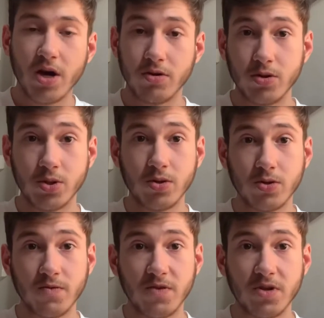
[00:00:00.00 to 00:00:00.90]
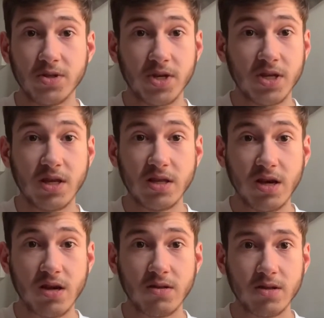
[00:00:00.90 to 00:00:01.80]
and there's also villains like the
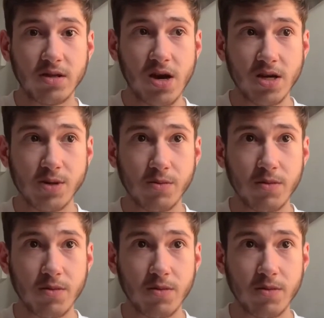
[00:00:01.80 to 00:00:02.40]
Task.